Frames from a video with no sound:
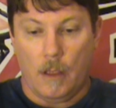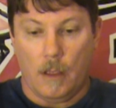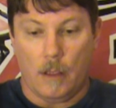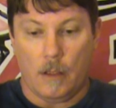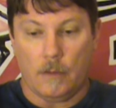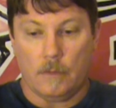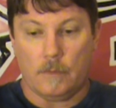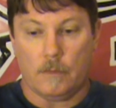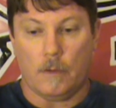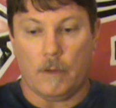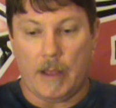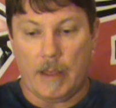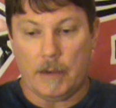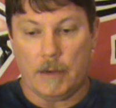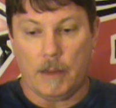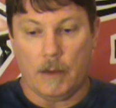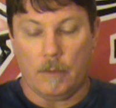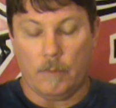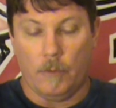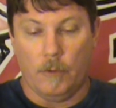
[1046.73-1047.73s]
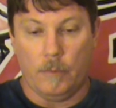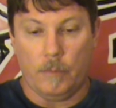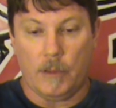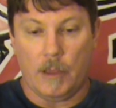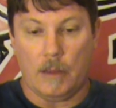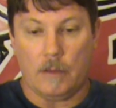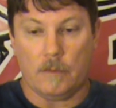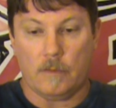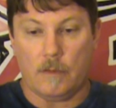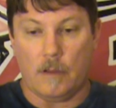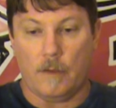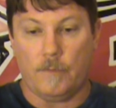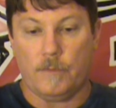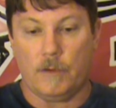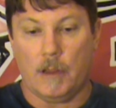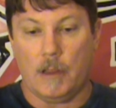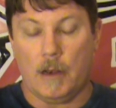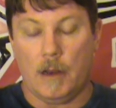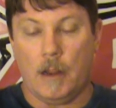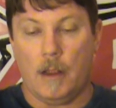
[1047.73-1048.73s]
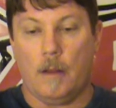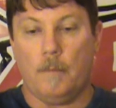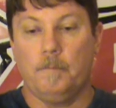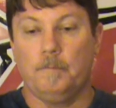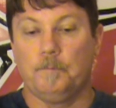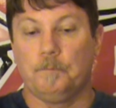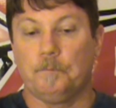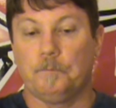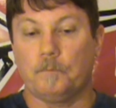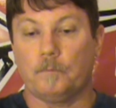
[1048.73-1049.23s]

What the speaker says: and so I had to get a room key and stuff to get in.